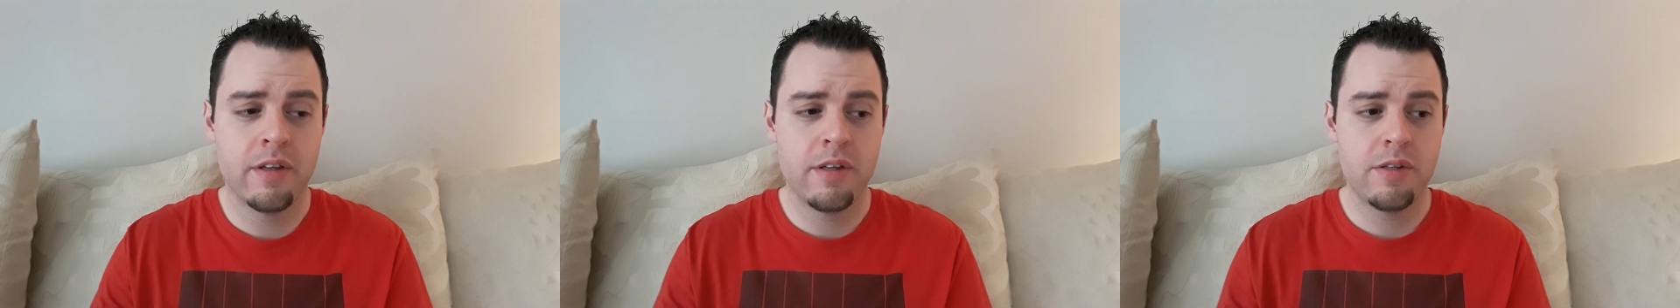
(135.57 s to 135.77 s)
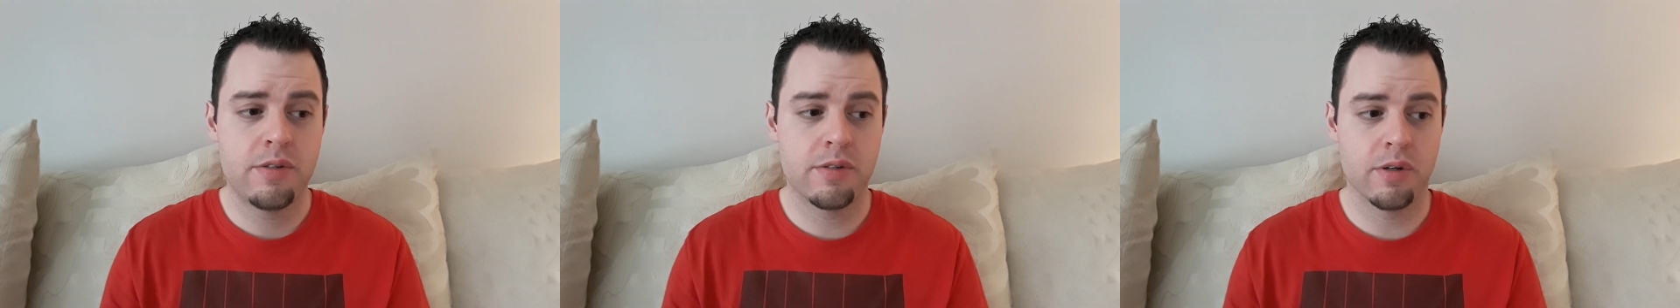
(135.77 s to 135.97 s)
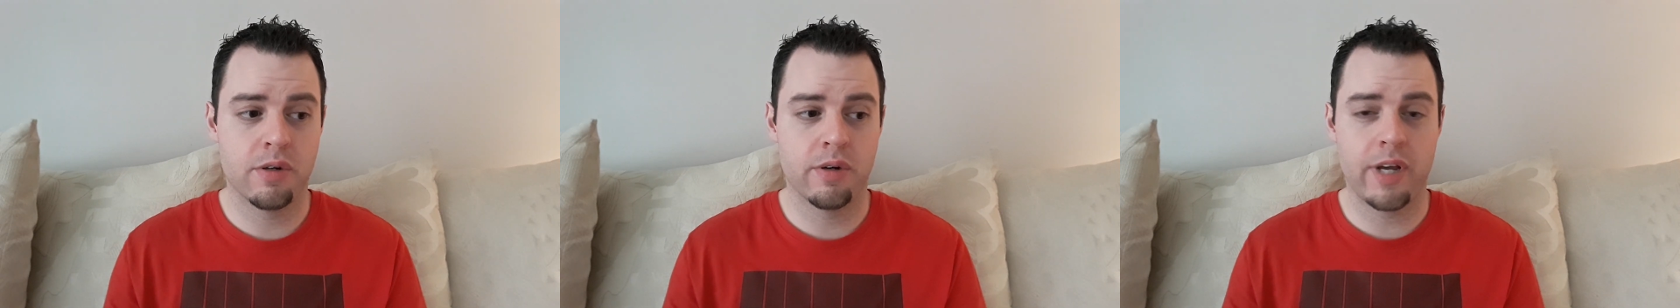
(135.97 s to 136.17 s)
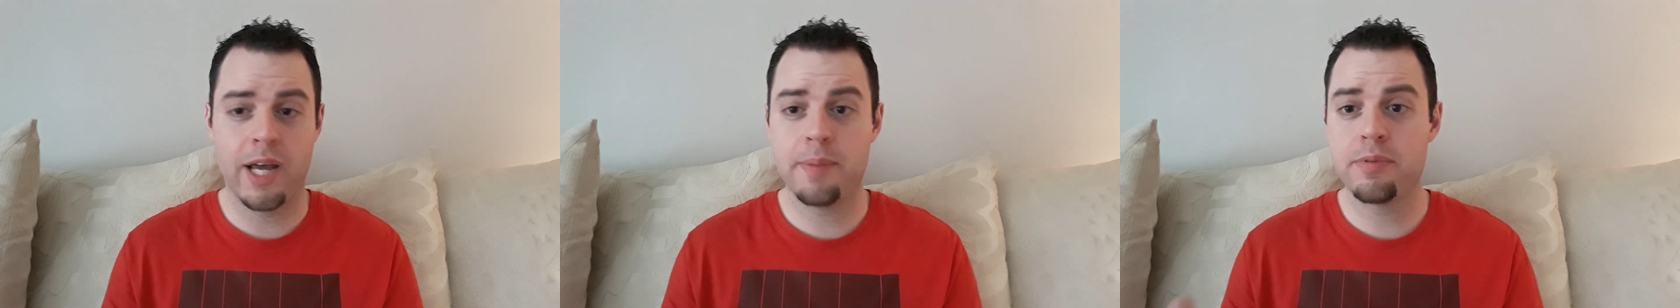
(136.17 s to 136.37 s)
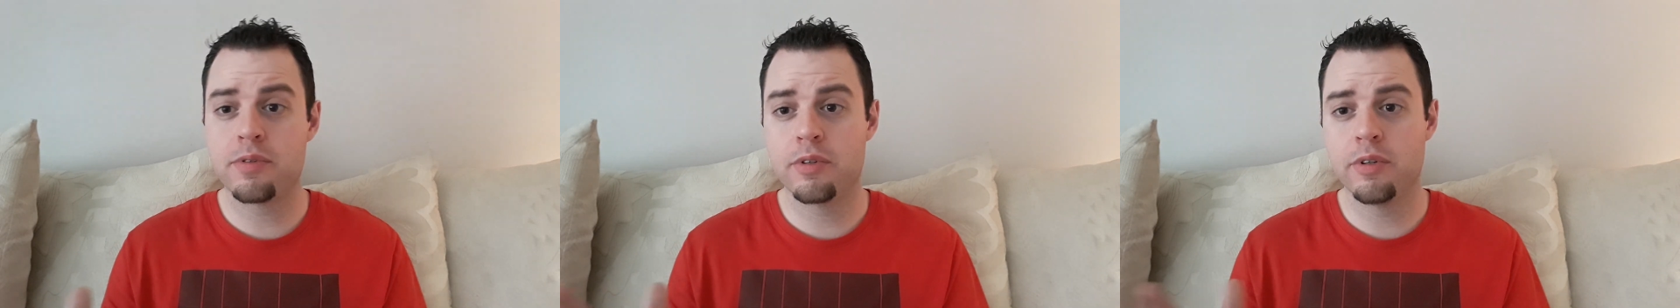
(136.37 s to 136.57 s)
So
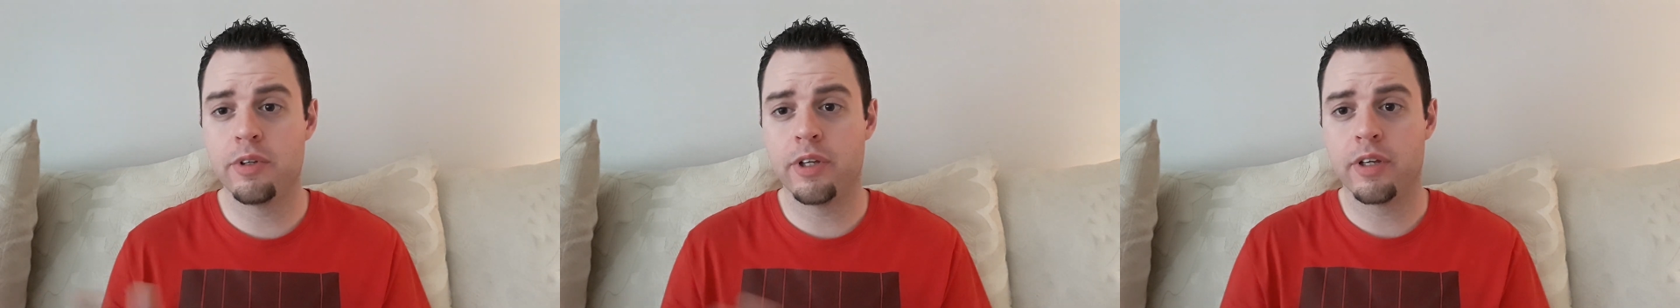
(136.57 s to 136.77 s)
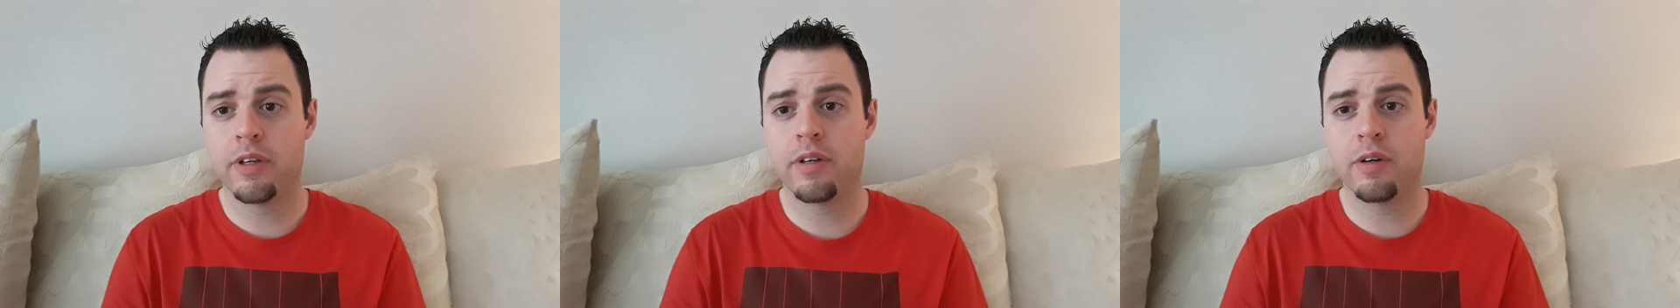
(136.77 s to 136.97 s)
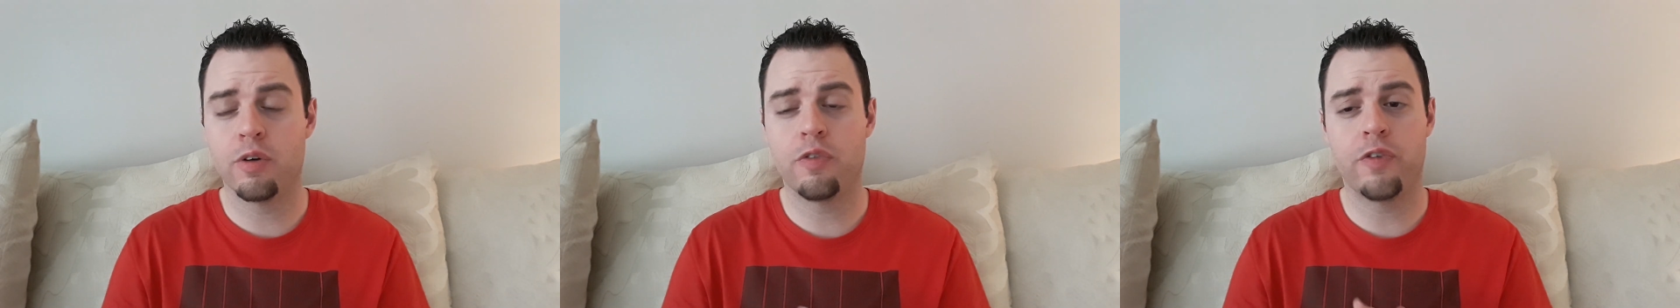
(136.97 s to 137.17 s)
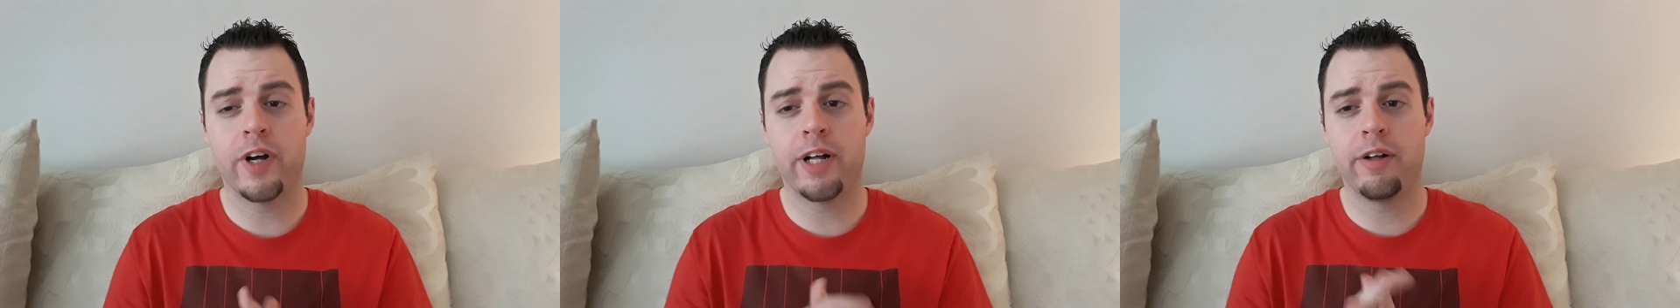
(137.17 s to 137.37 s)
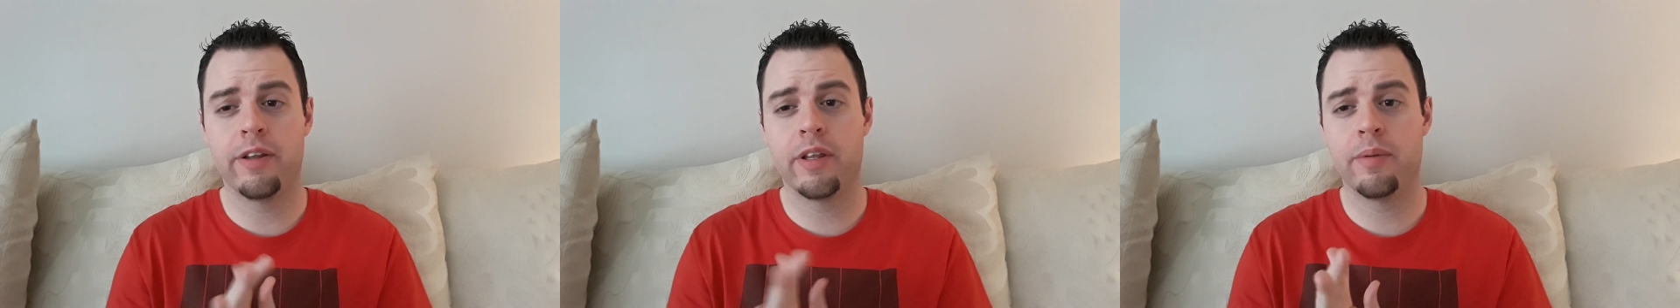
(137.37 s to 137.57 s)
absolutely, go
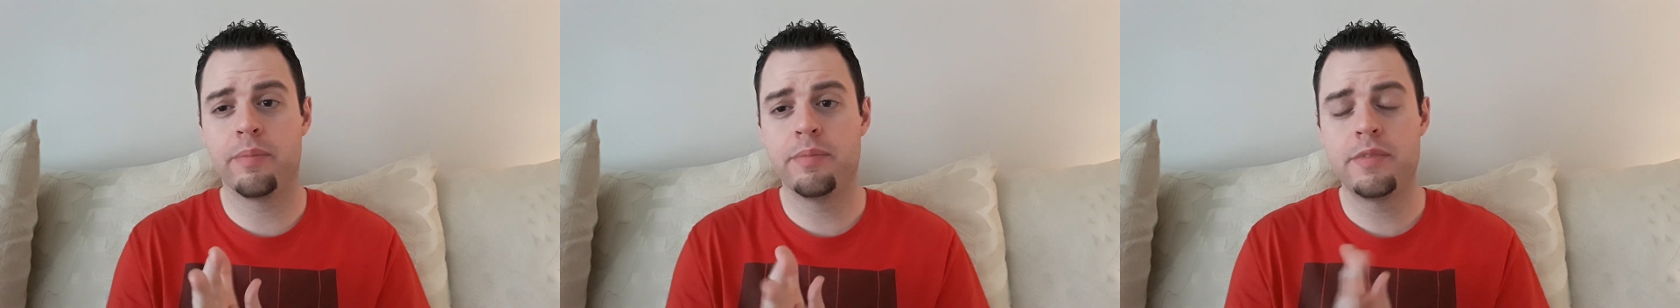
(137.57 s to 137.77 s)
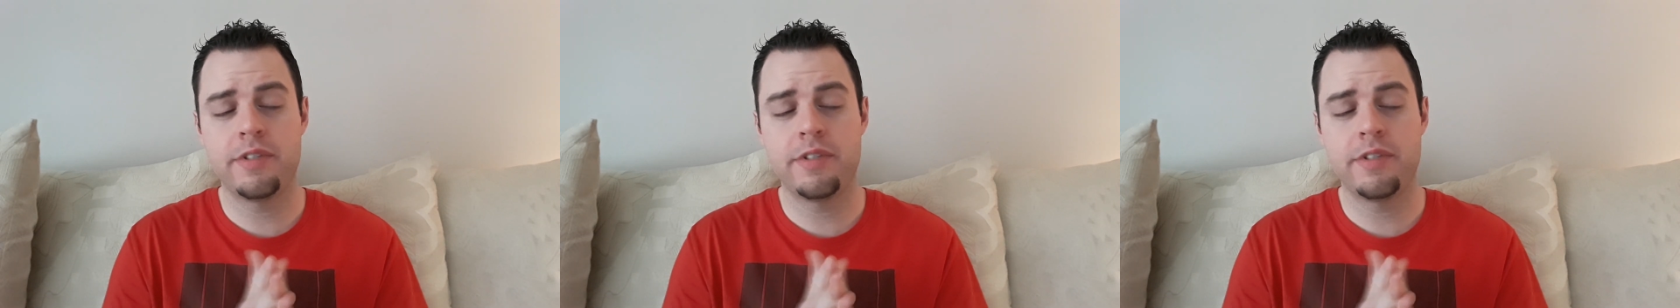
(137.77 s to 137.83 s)
follow them,